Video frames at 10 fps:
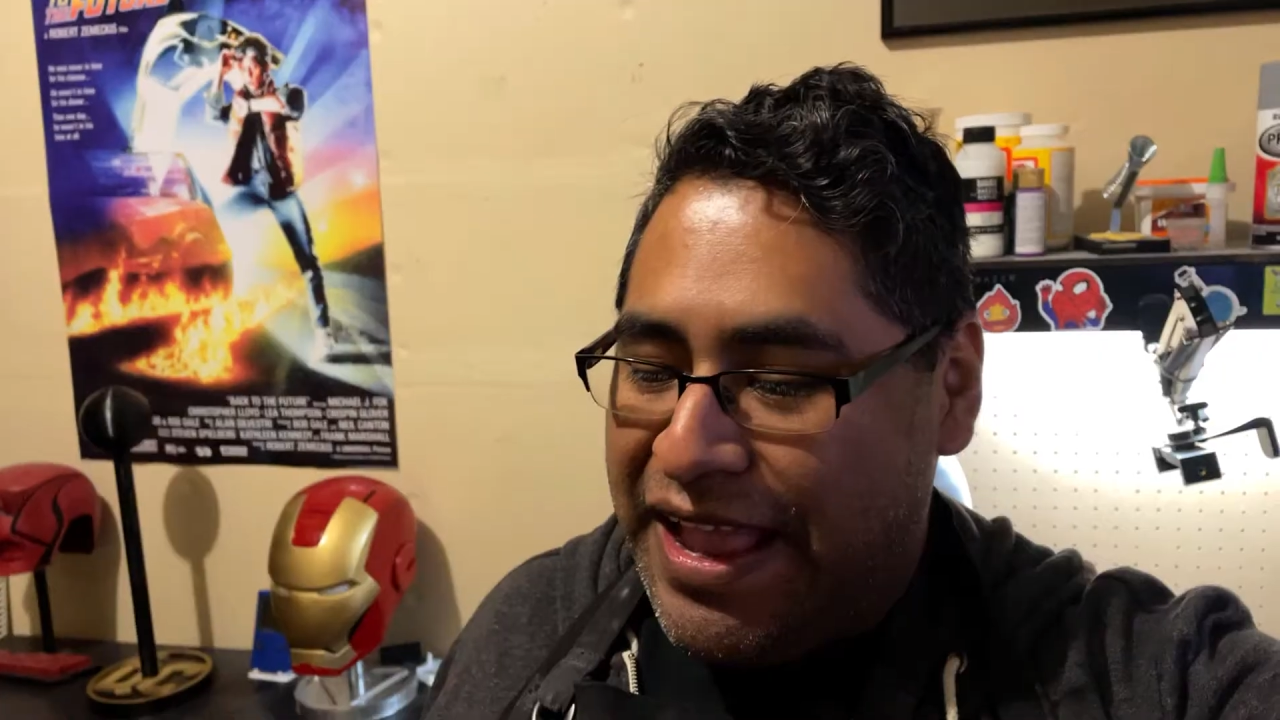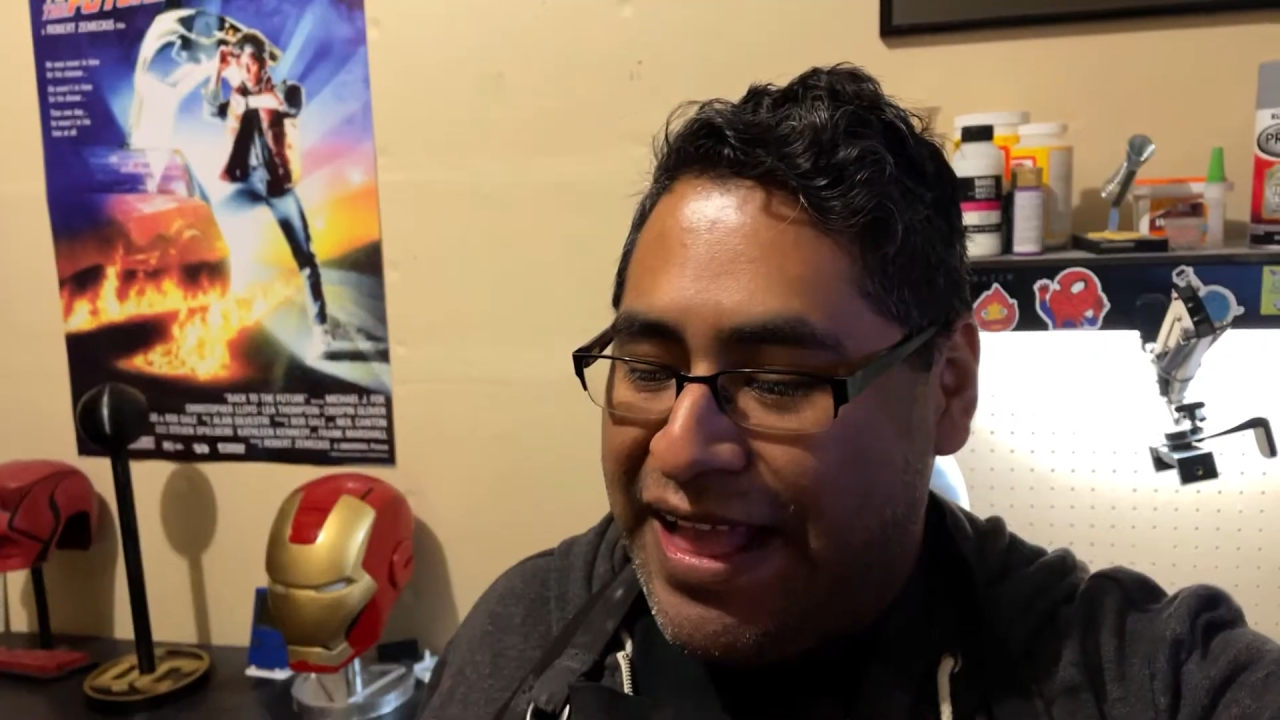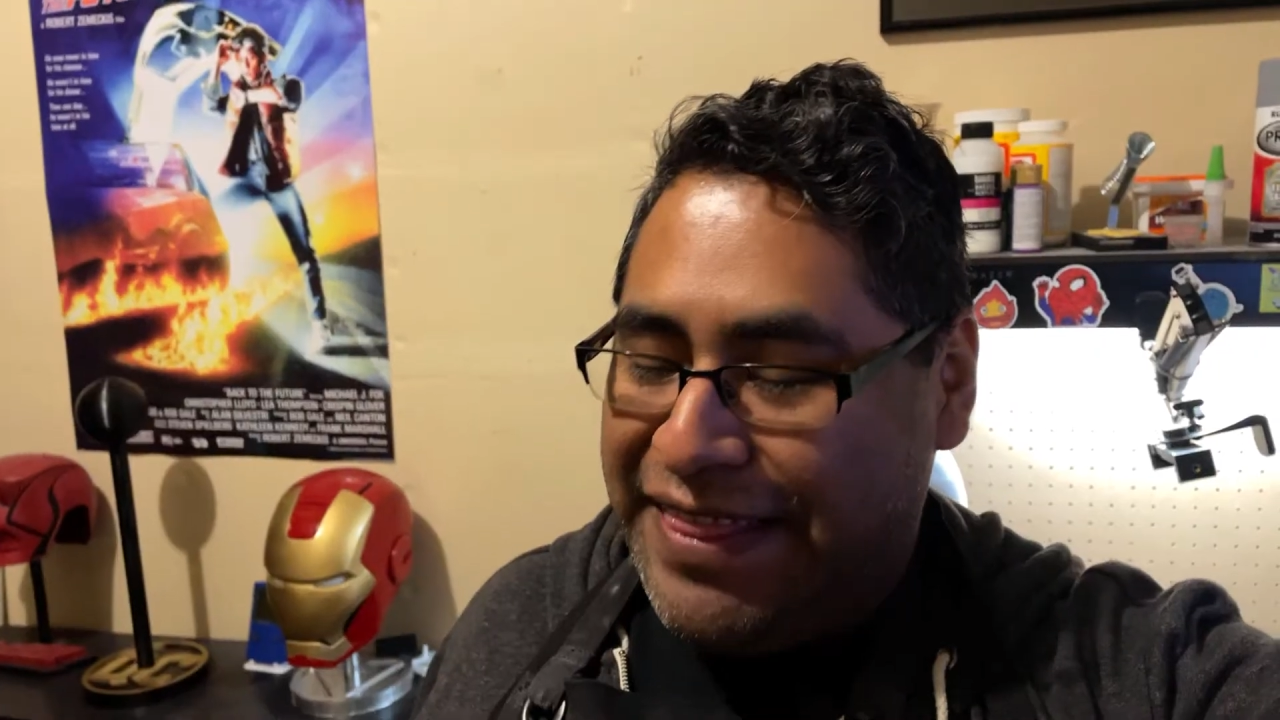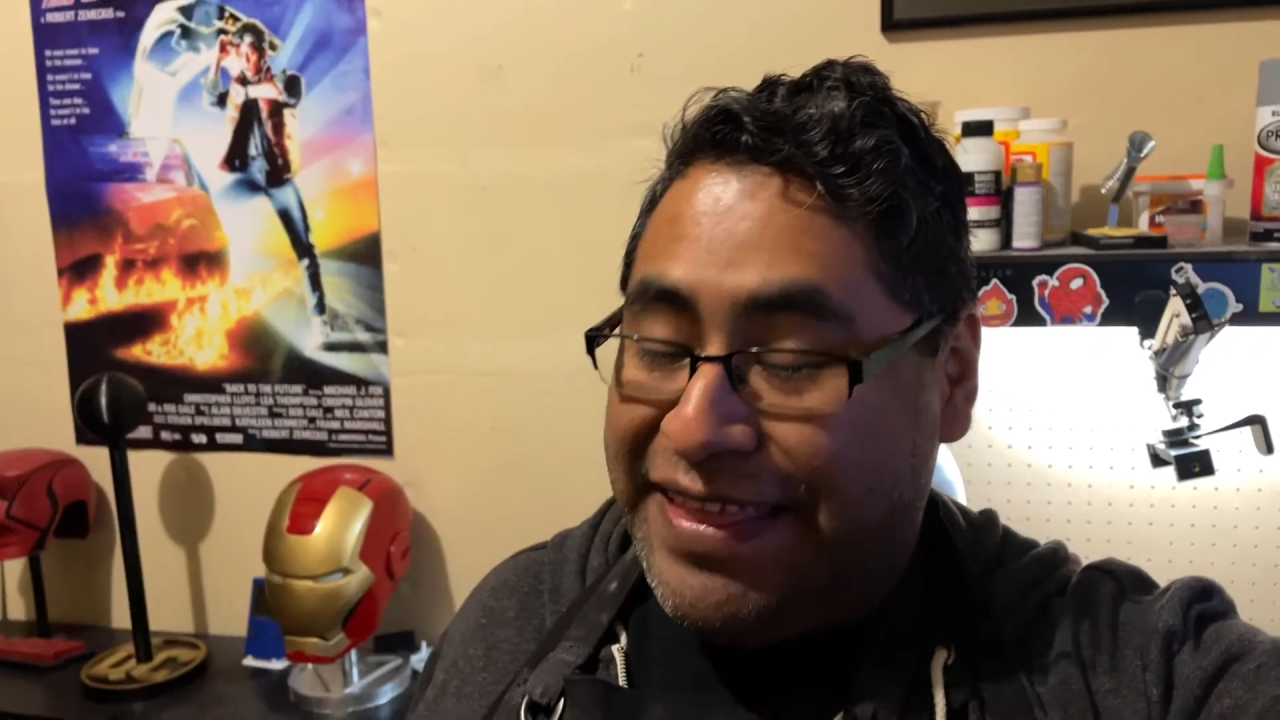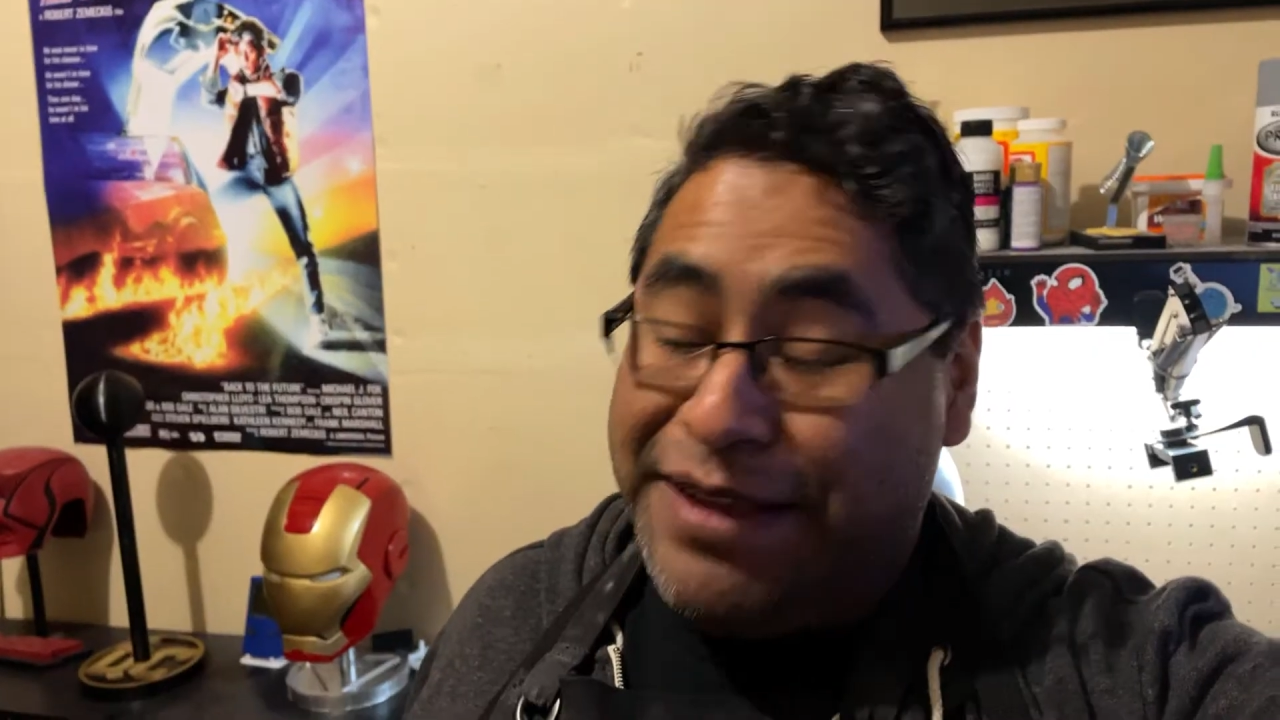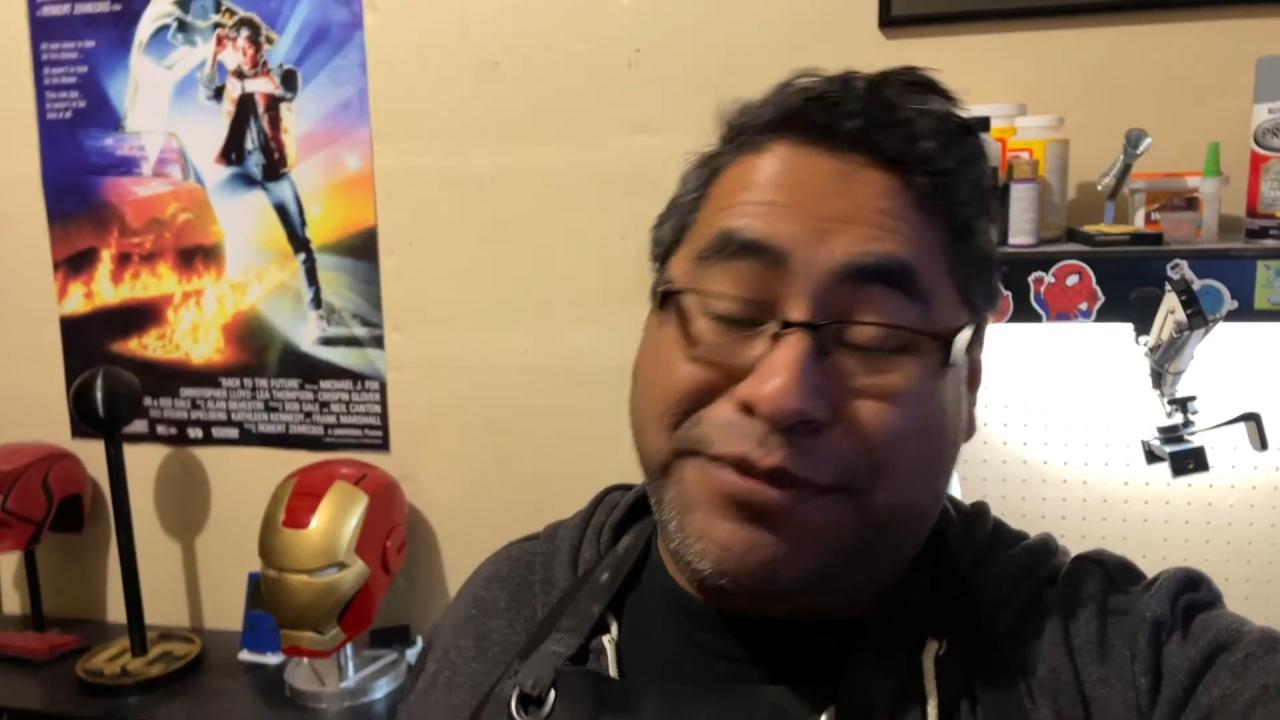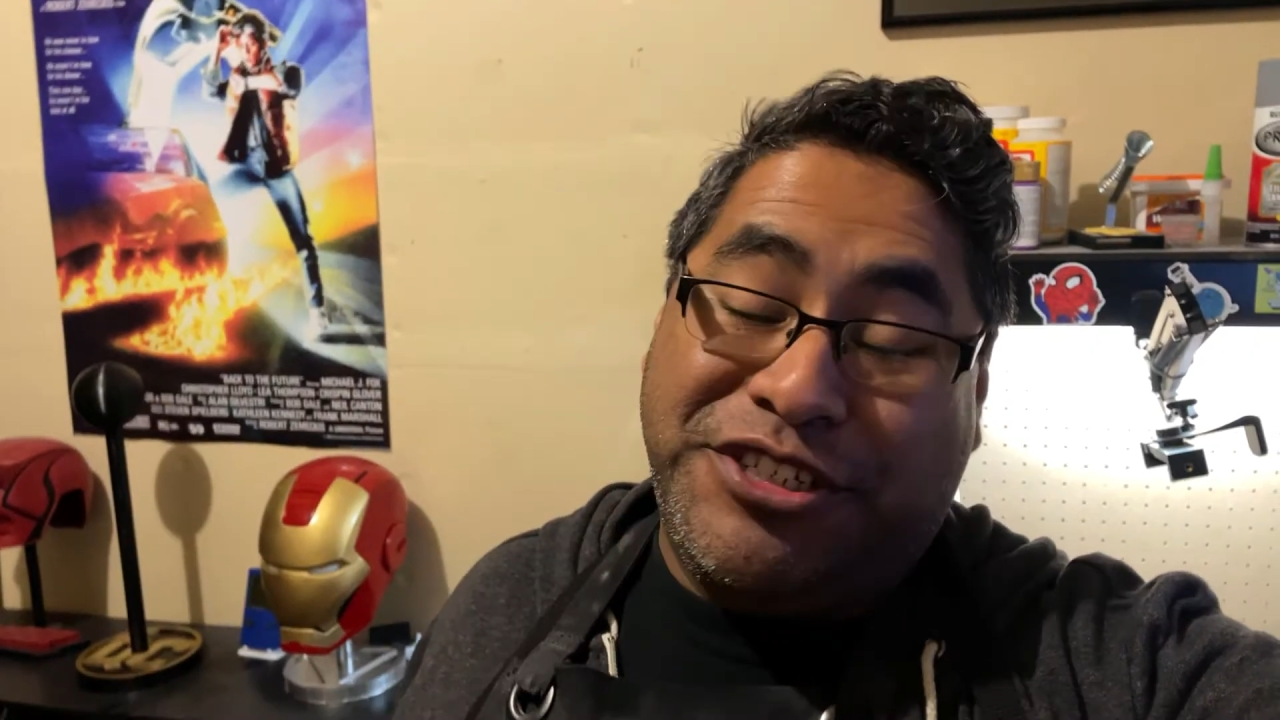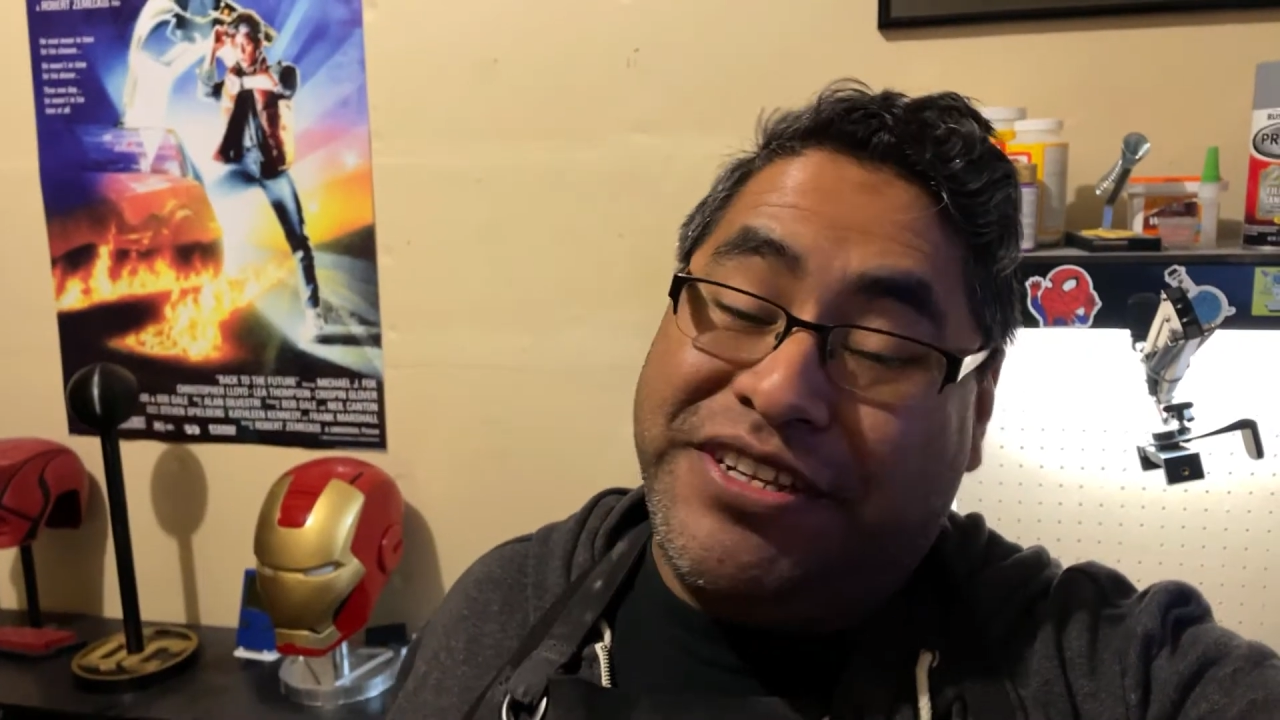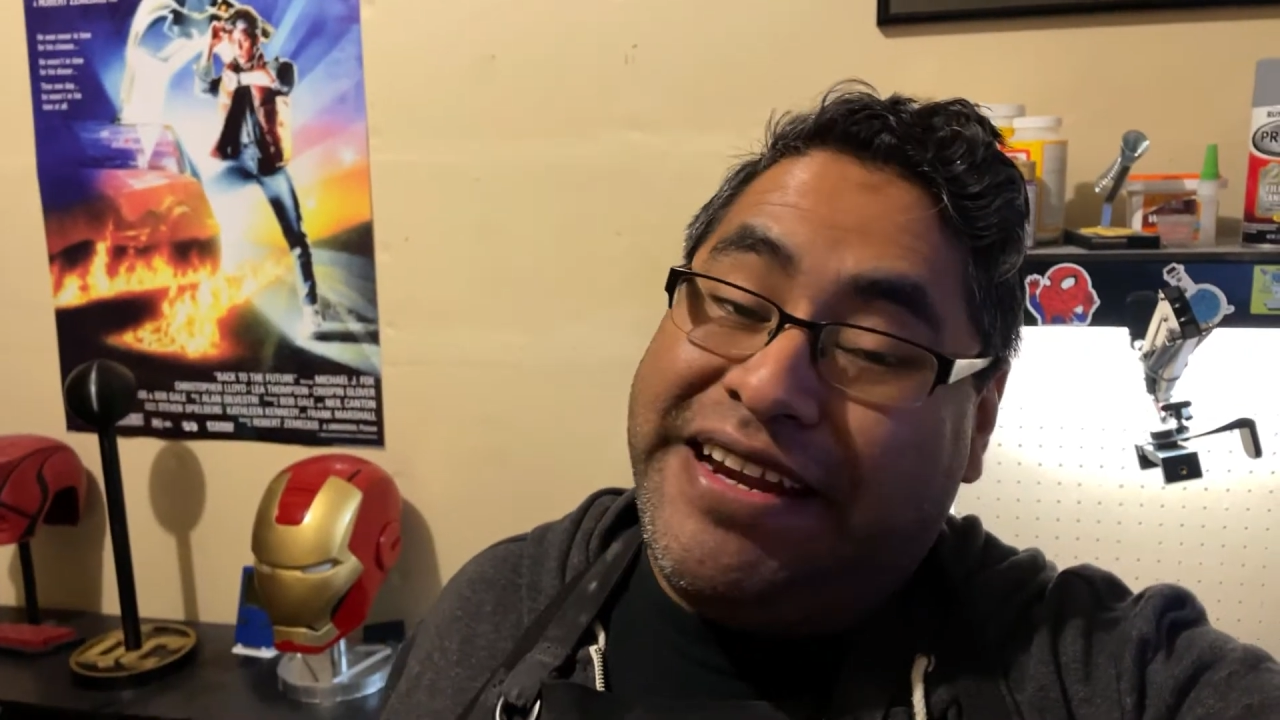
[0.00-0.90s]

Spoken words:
I think I'm just gonna